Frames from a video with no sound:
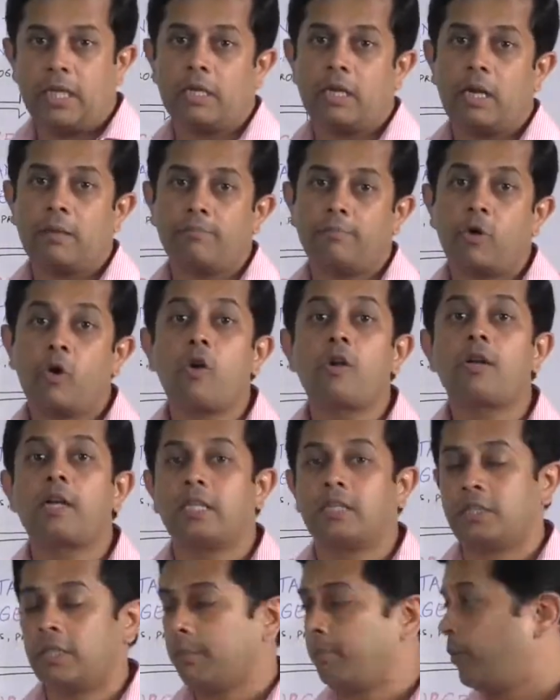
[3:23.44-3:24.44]
and
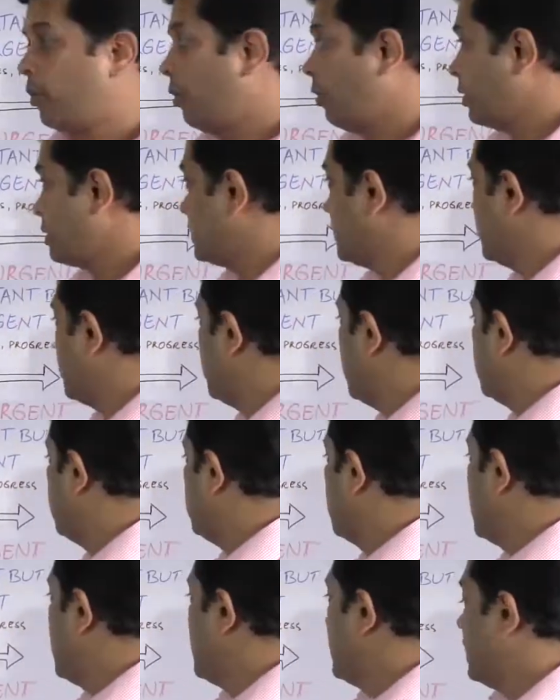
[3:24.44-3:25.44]
progress reports
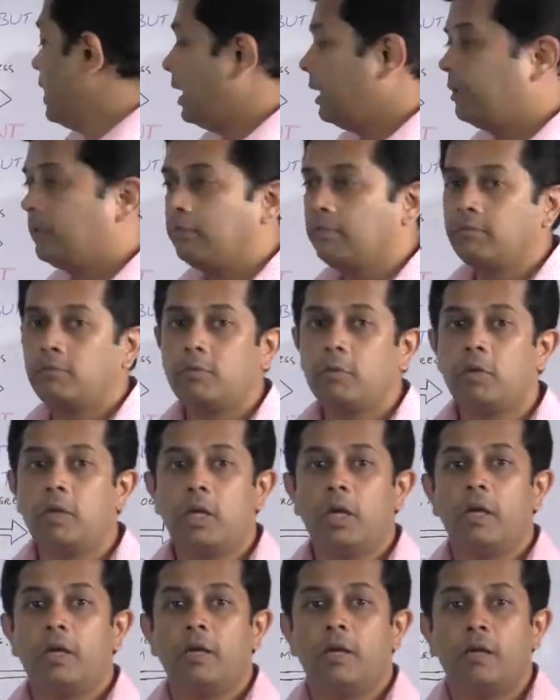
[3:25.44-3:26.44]
and
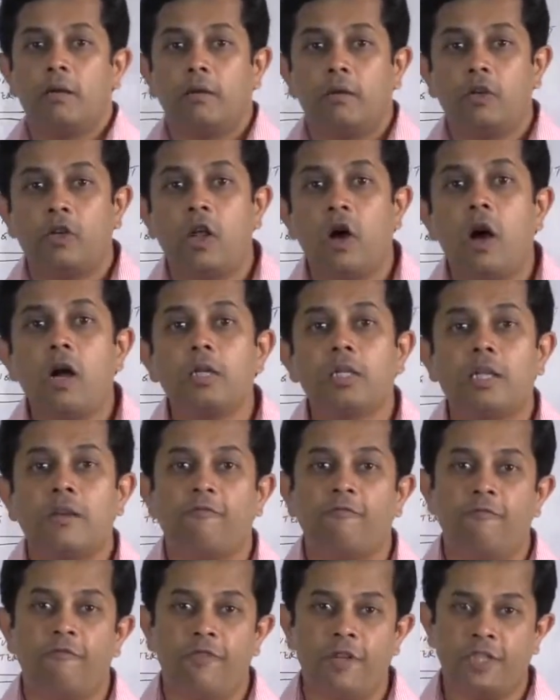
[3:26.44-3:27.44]

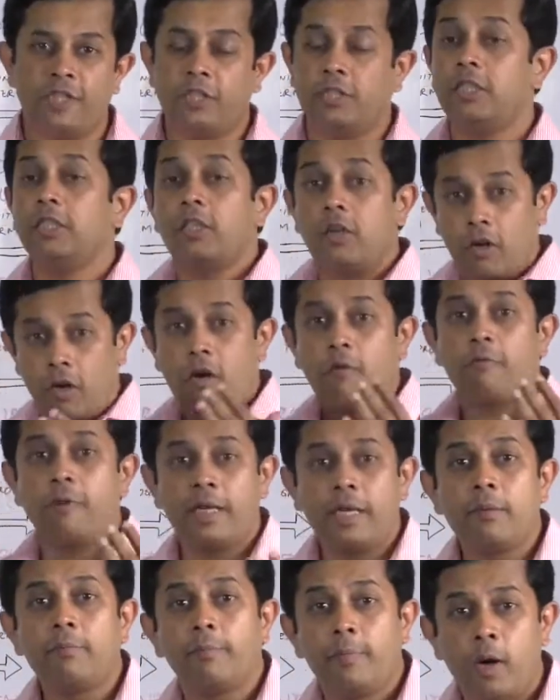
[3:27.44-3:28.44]
long-term vision. These are all
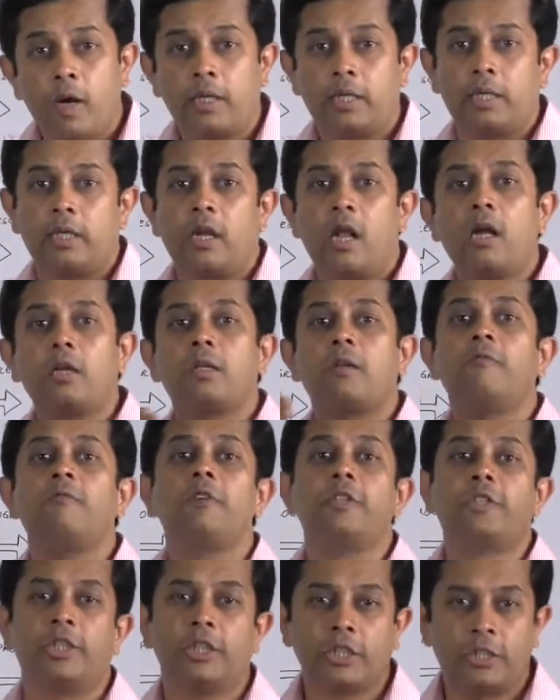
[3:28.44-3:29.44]
very important. Long-term
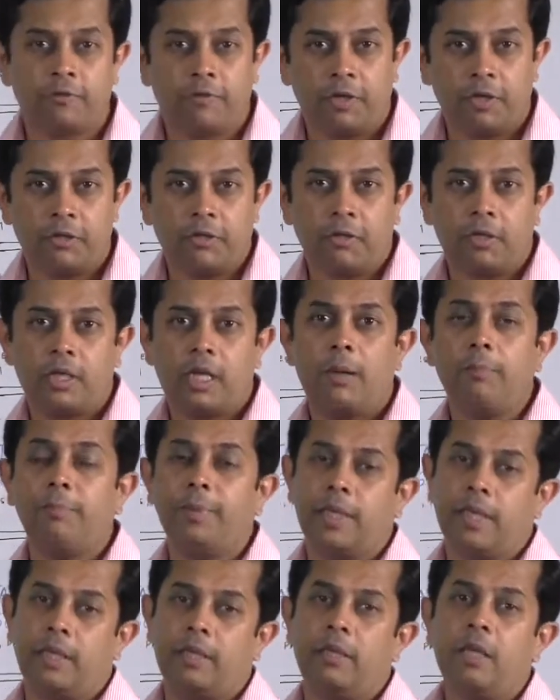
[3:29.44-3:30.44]
visions for your
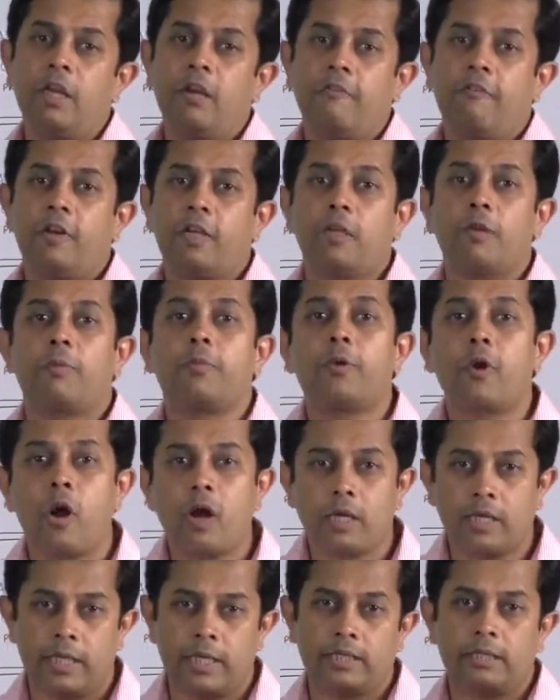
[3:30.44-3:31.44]
company, for your
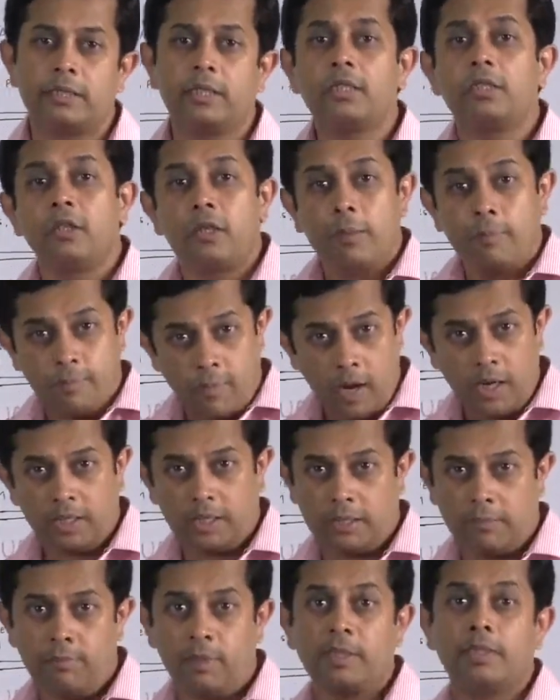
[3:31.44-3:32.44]
progress. These are
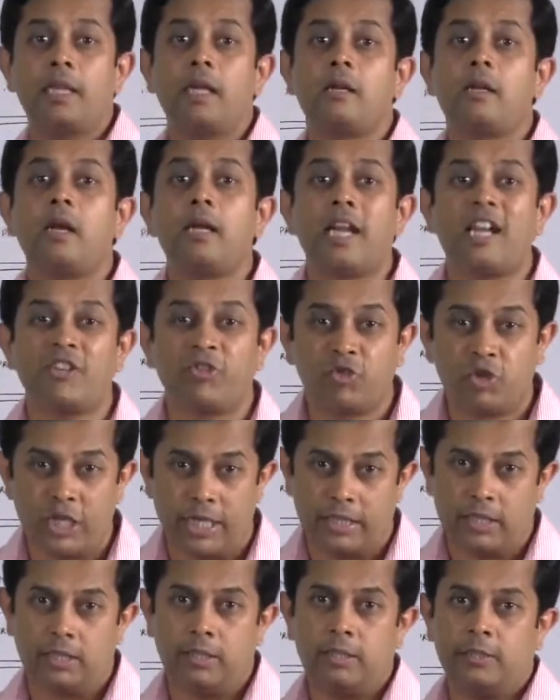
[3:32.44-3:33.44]
important, but they are not
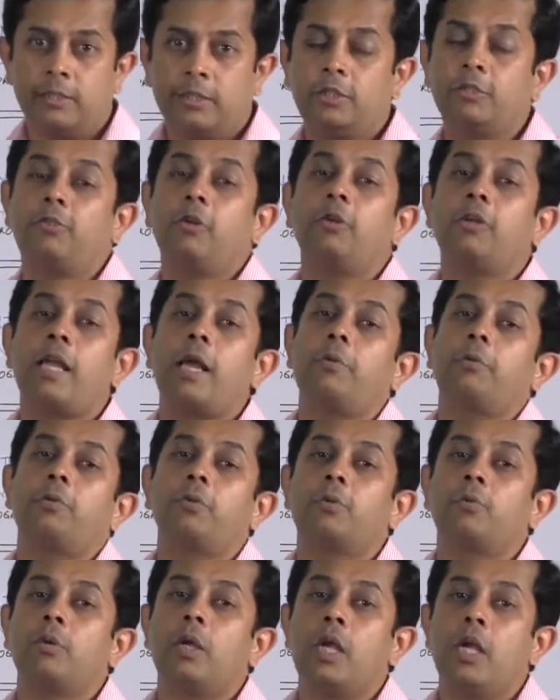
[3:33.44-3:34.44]
urgent. You don't have
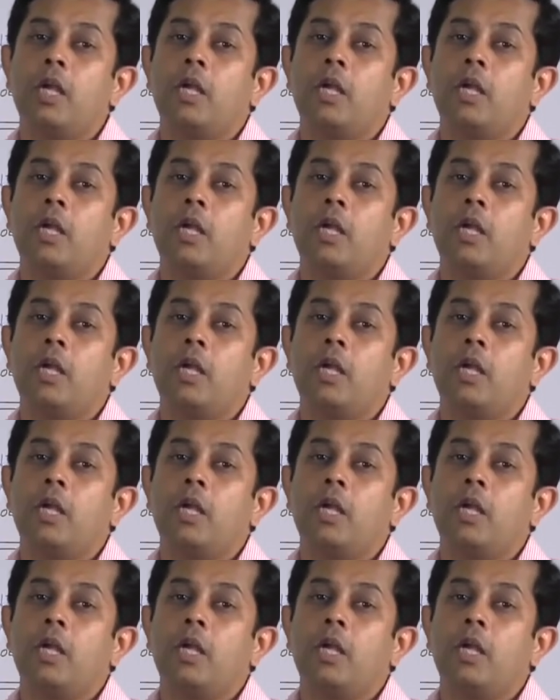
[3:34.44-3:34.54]
to